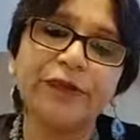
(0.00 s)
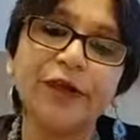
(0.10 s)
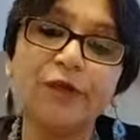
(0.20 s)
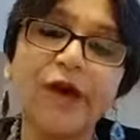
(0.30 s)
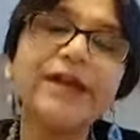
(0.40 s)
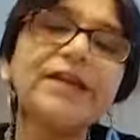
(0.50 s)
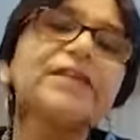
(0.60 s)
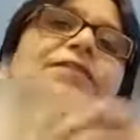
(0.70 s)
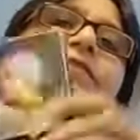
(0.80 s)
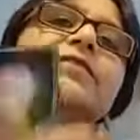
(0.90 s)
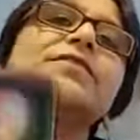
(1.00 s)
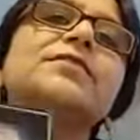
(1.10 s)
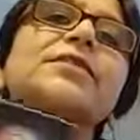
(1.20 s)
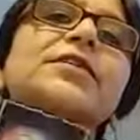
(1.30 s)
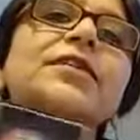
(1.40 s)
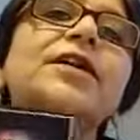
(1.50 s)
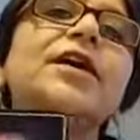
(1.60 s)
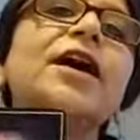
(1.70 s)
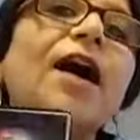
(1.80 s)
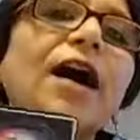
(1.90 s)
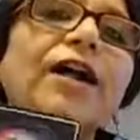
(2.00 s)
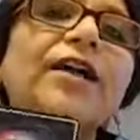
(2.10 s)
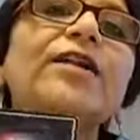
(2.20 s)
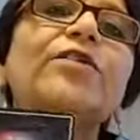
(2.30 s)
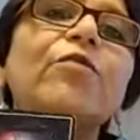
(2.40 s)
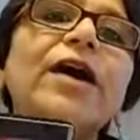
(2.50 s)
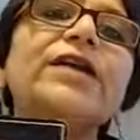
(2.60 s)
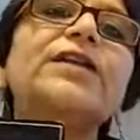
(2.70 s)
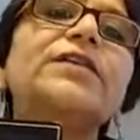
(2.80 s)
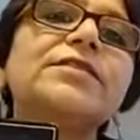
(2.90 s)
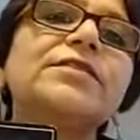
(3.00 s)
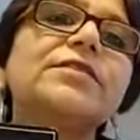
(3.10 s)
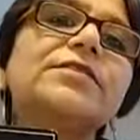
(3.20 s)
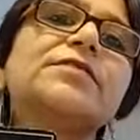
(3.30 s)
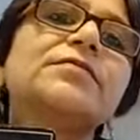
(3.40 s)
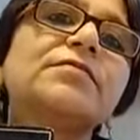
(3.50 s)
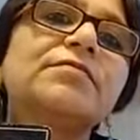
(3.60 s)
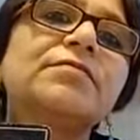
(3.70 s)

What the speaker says: Invite this guide, invite this